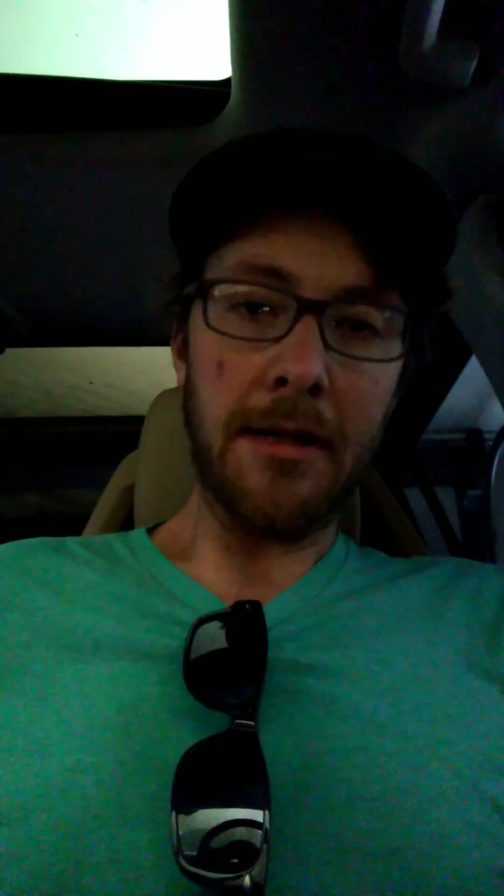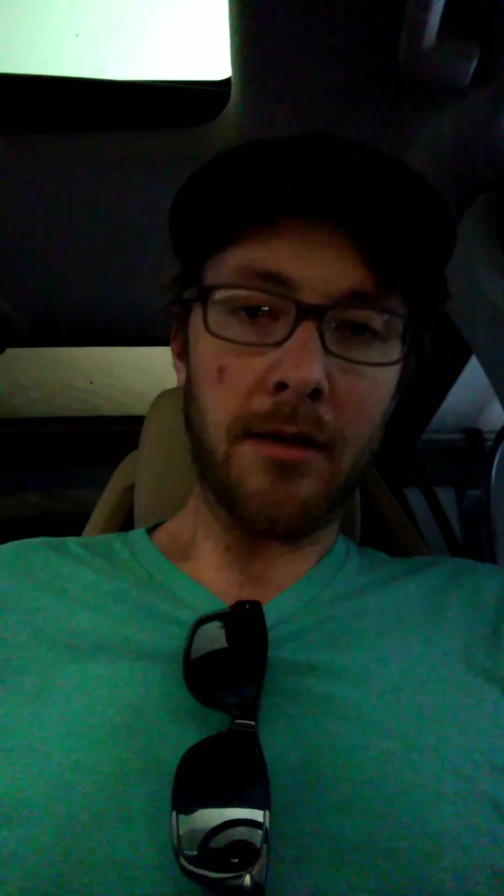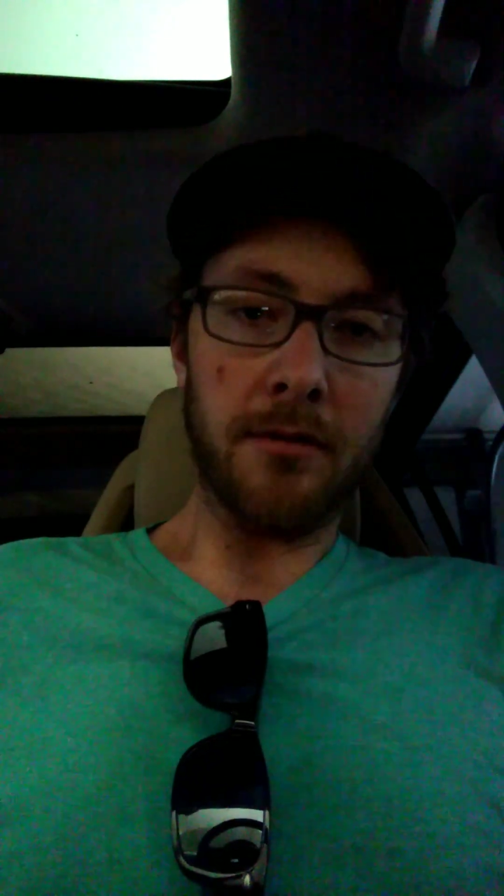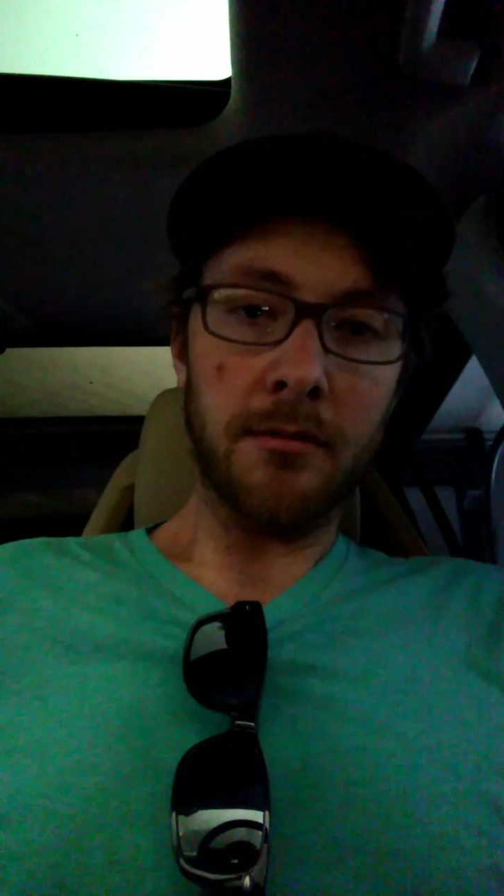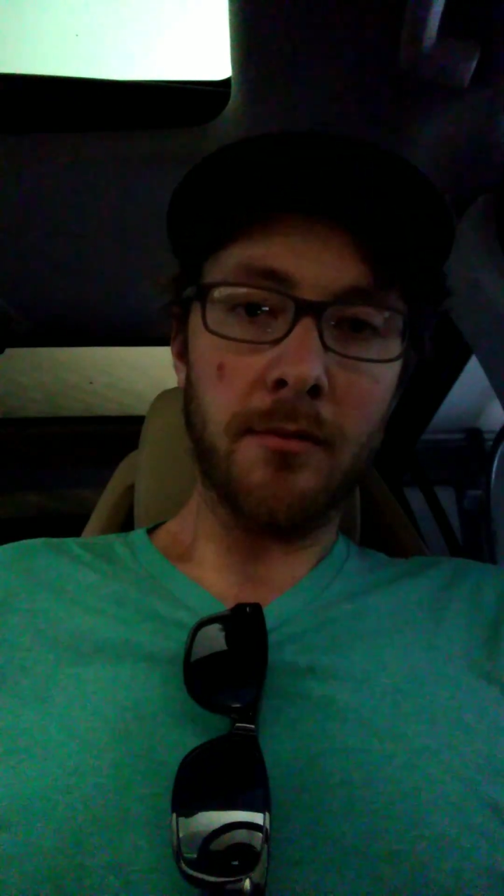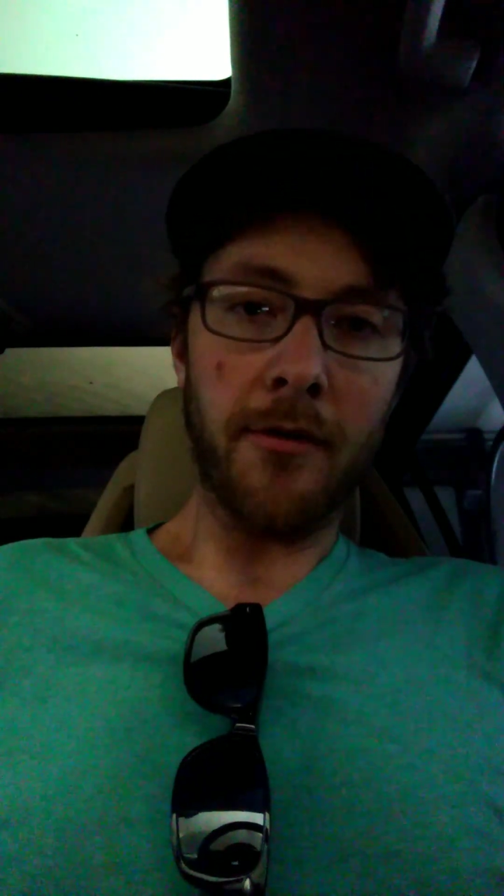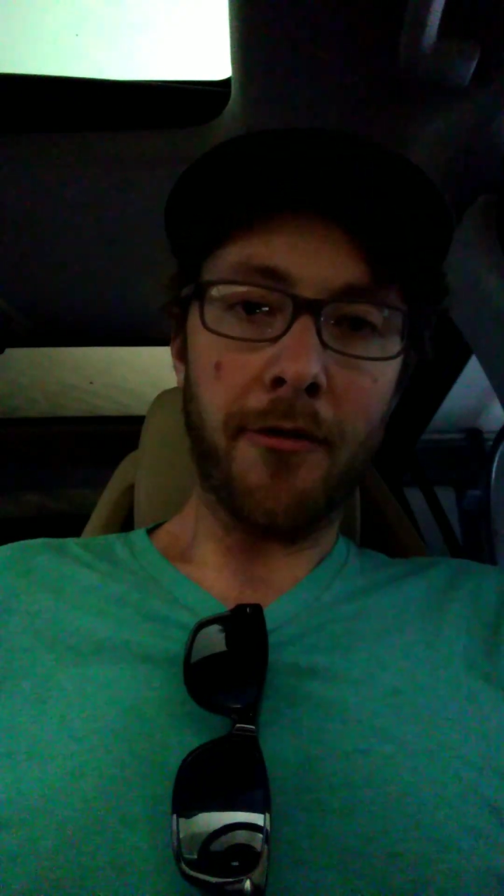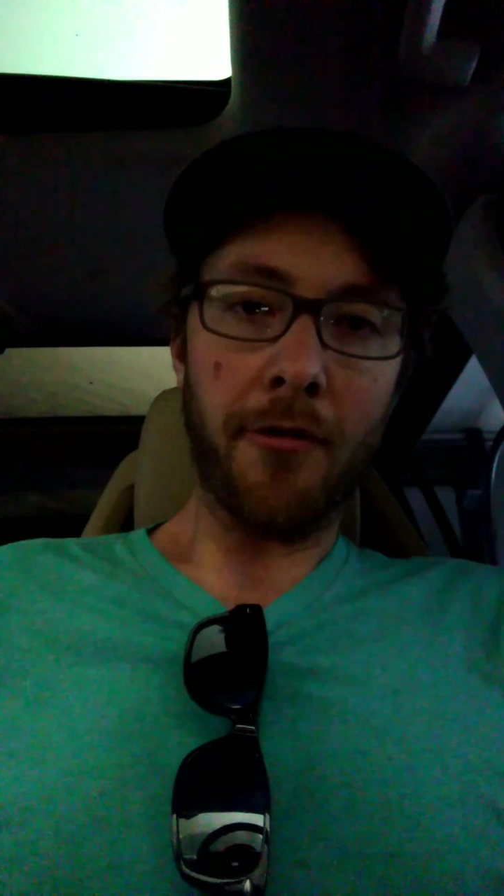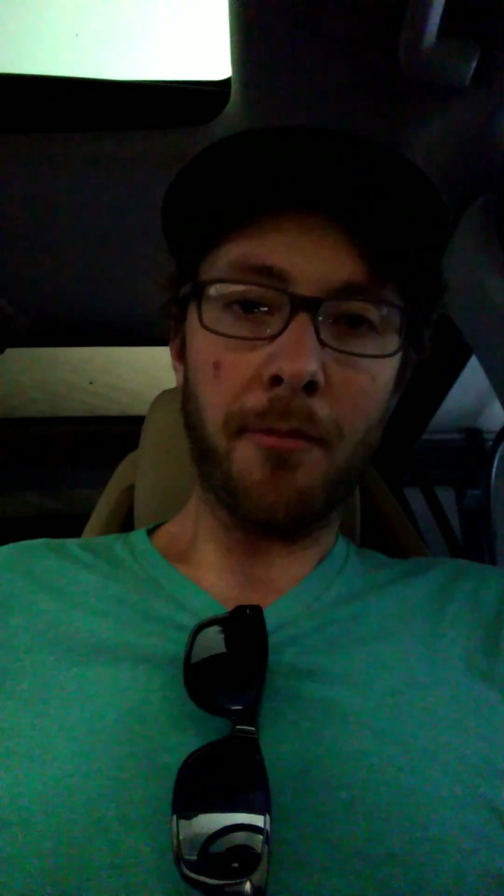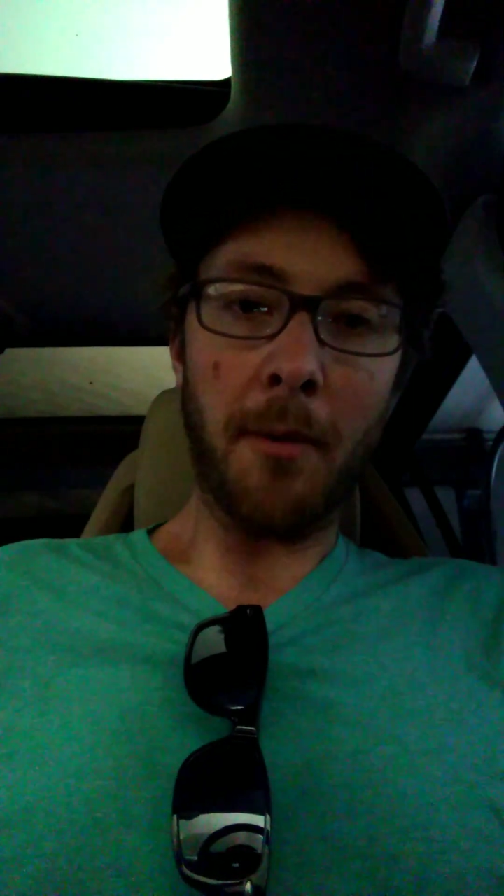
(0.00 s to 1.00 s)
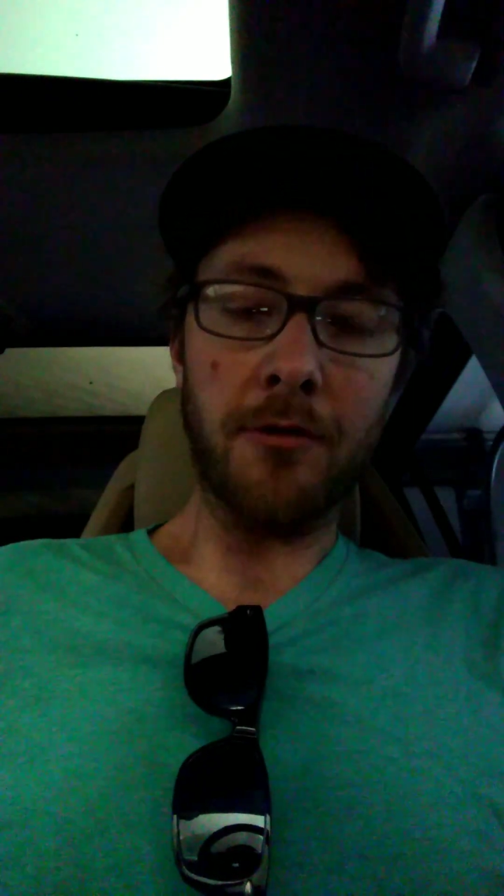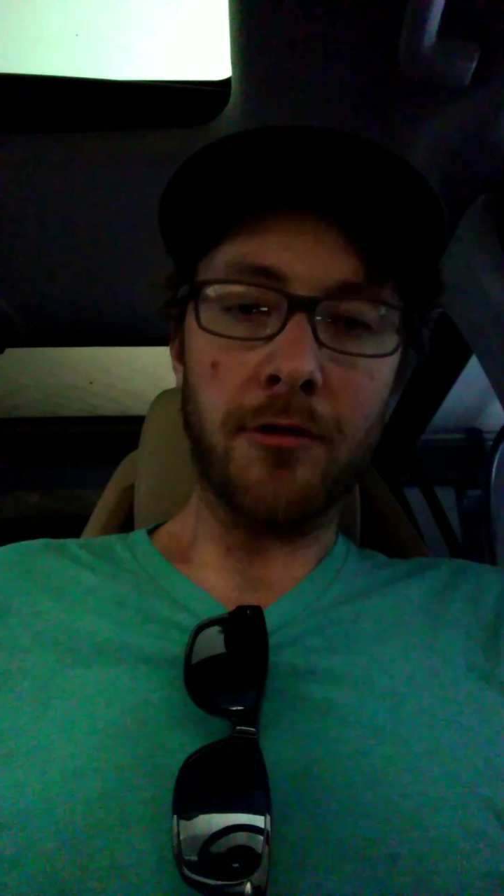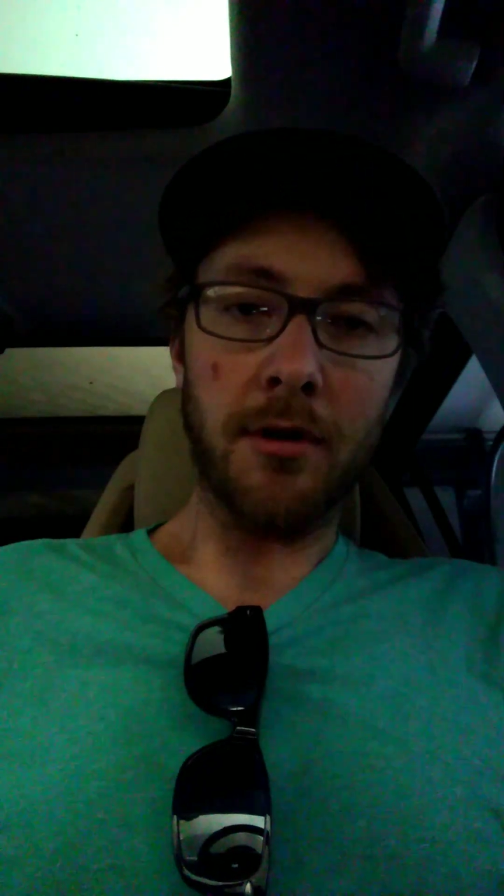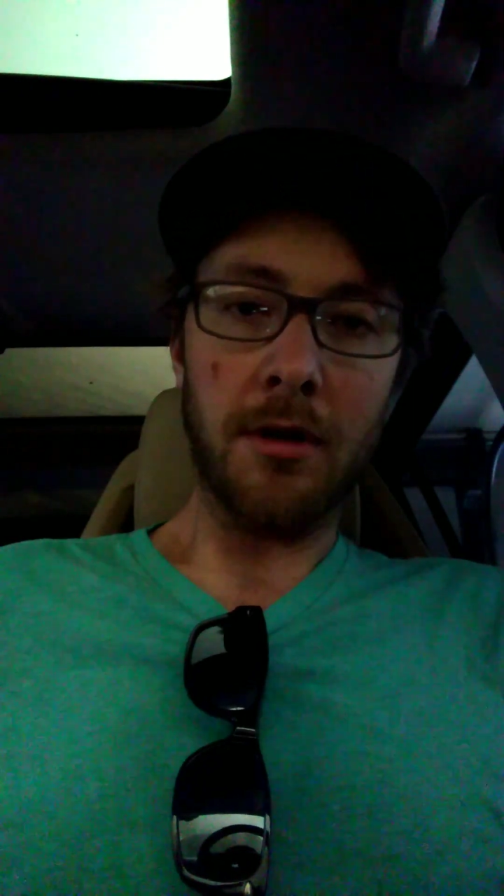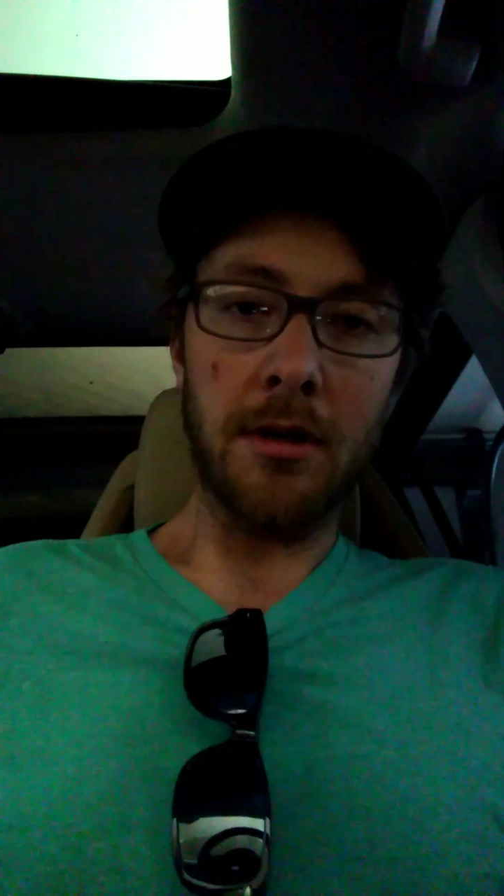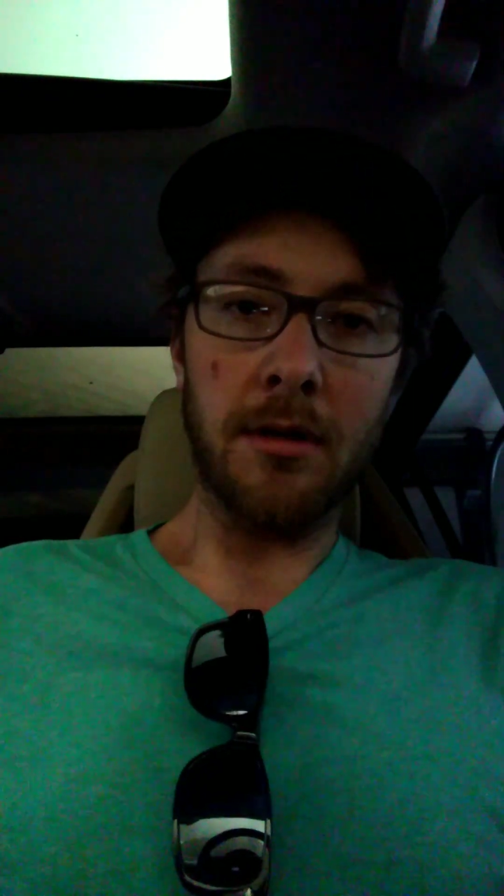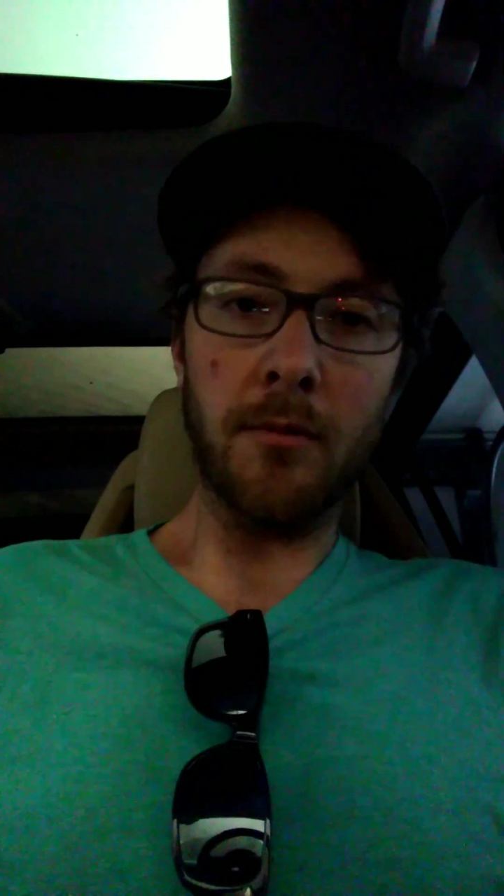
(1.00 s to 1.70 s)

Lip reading: down with the suspension